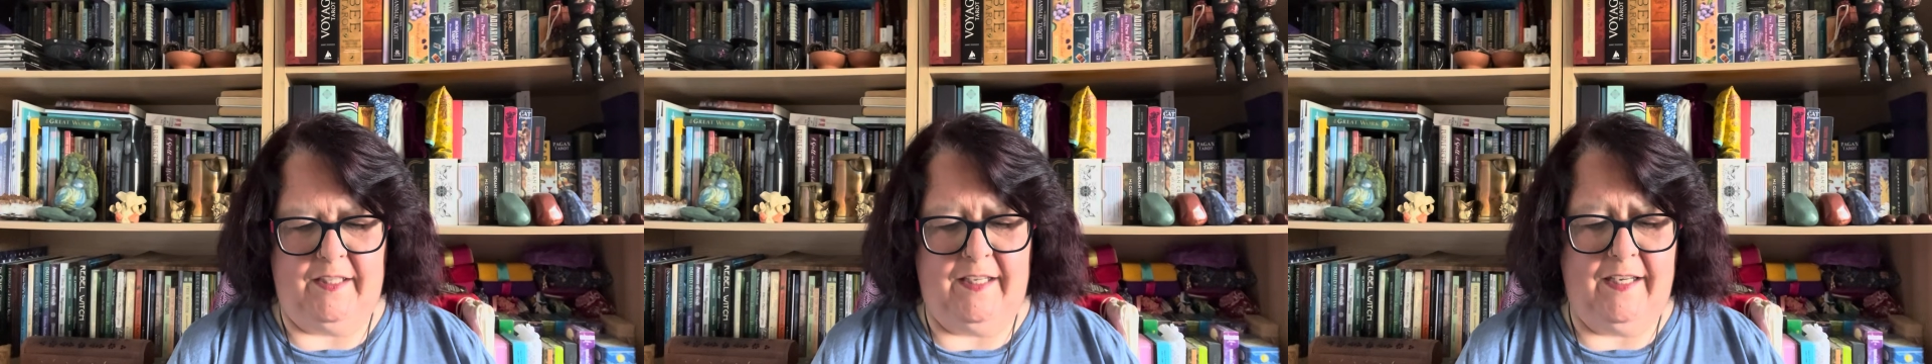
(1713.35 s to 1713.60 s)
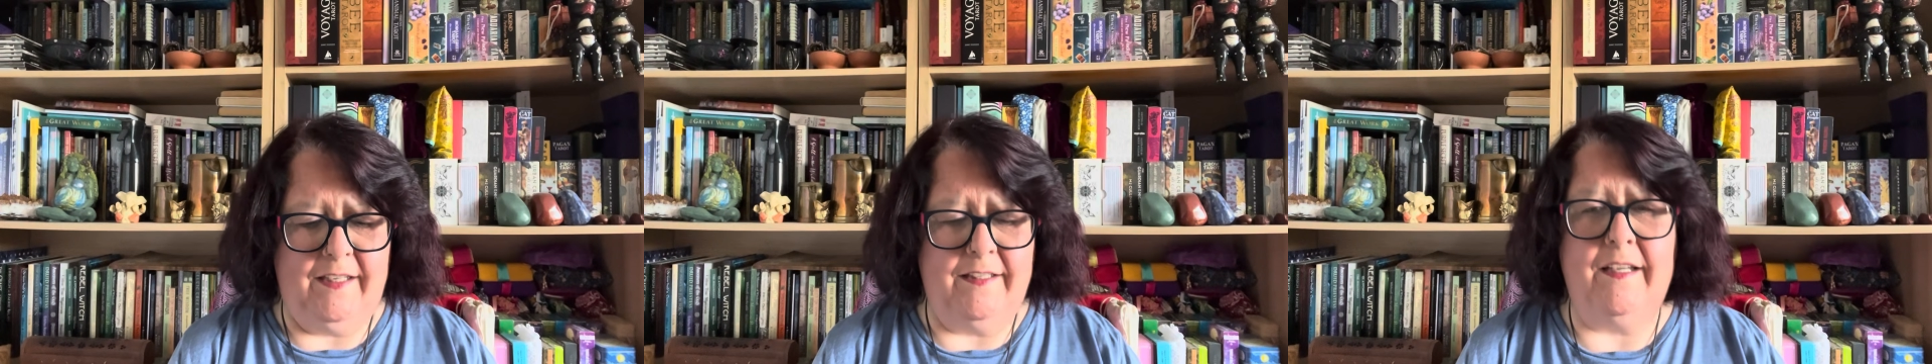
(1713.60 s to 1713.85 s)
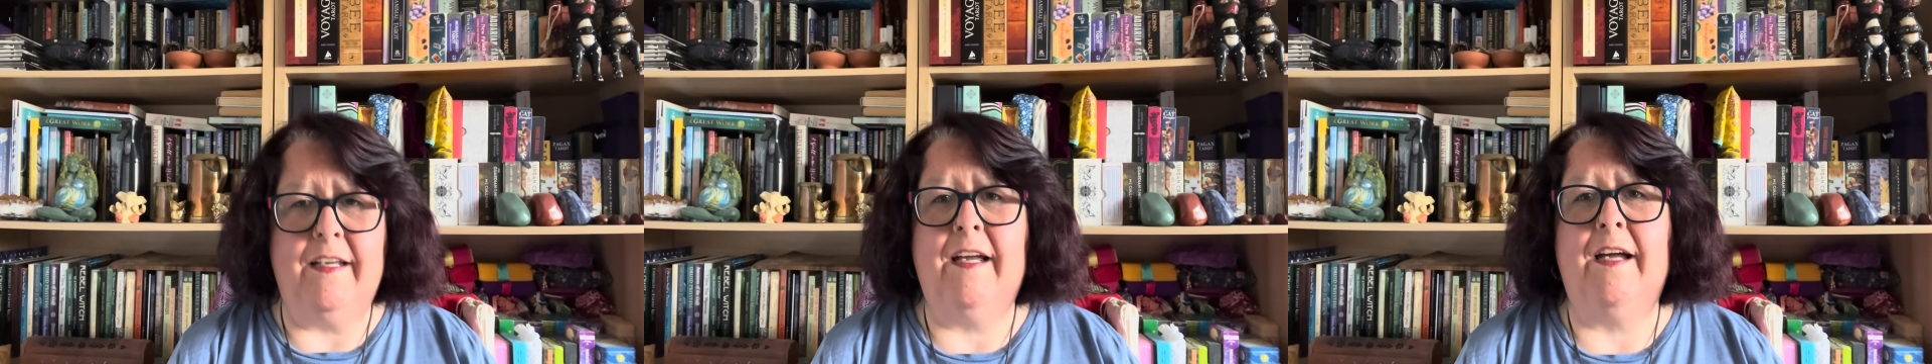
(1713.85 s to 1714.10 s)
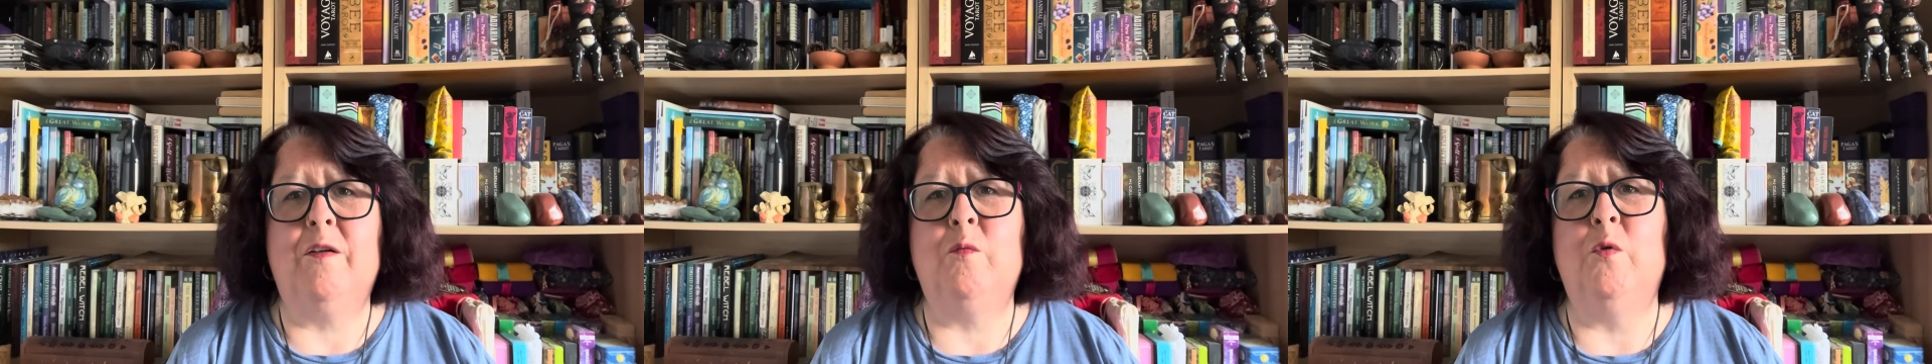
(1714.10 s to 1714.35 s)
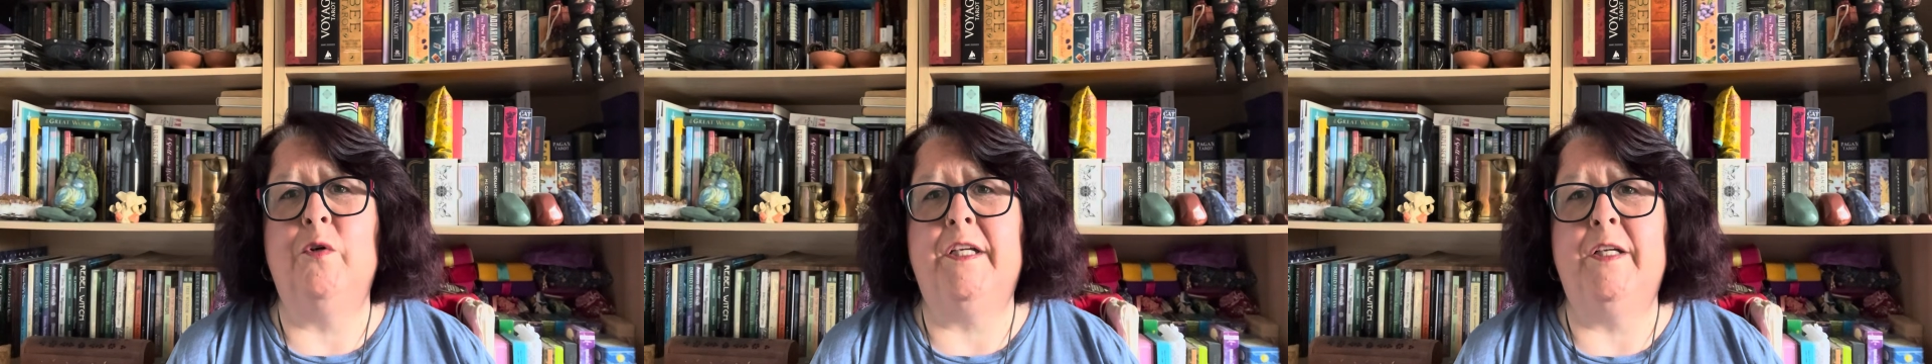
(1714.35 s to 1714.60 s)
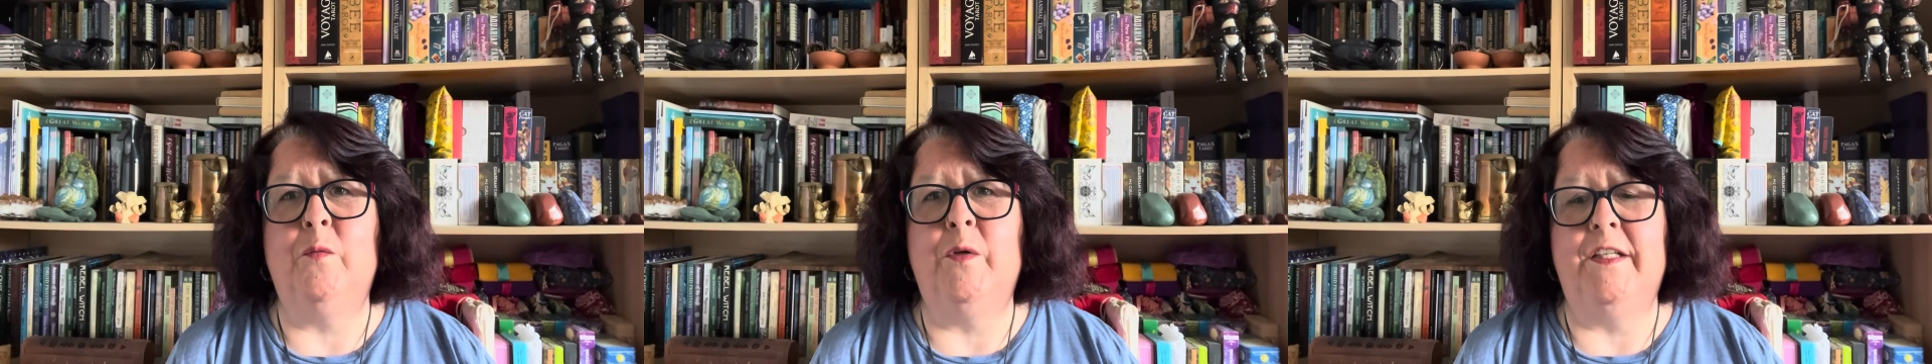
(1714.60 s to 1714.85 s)
And they had
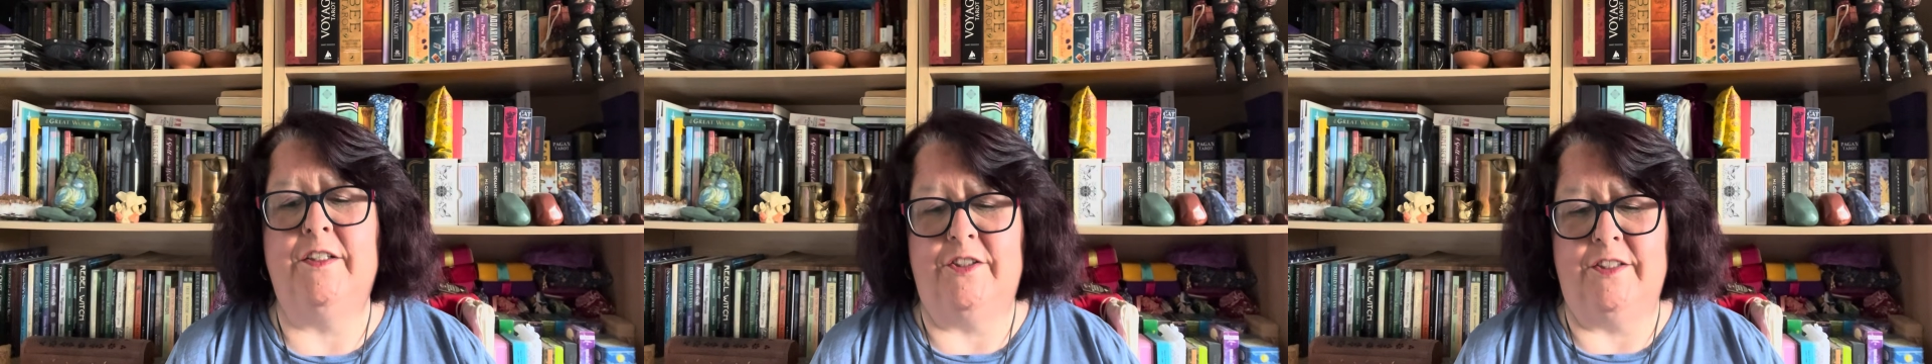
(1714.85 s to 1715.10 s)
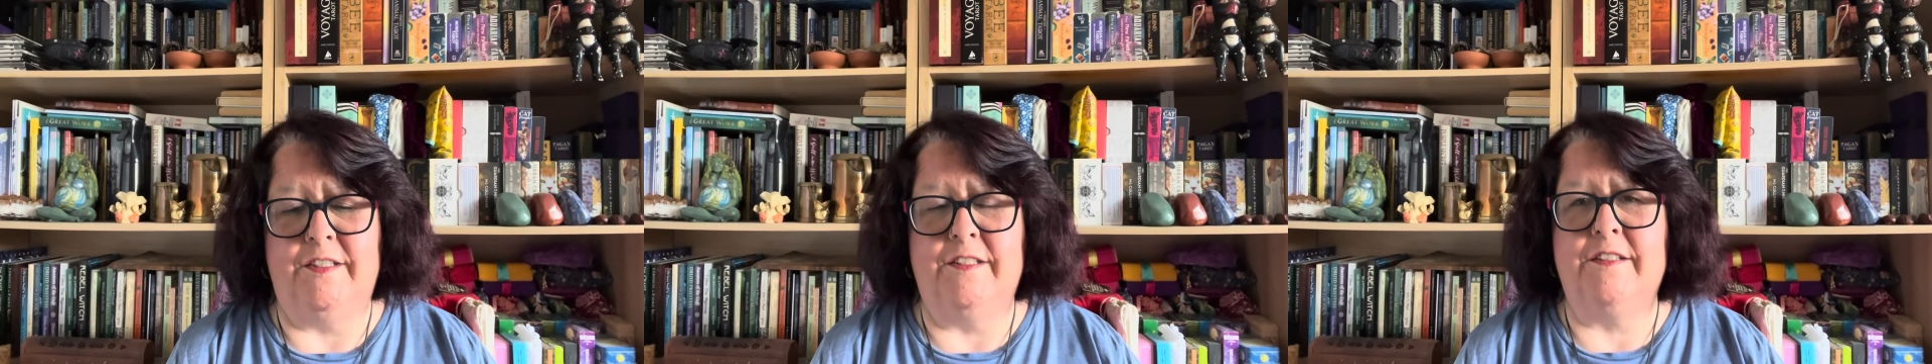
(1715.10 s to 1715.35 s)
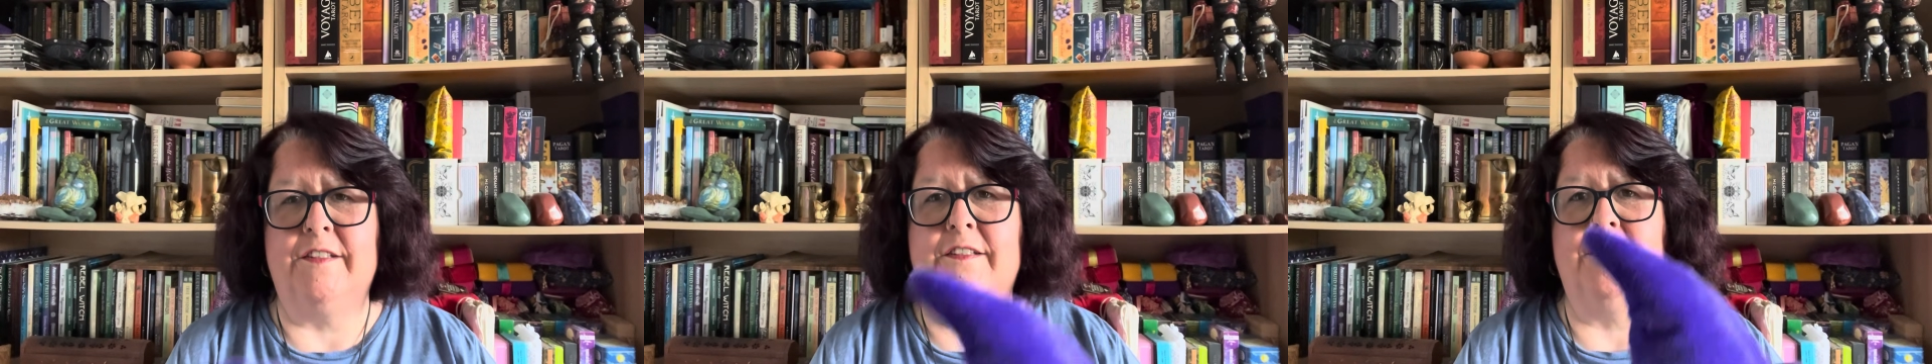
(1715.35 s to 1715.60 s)
Wookie witches.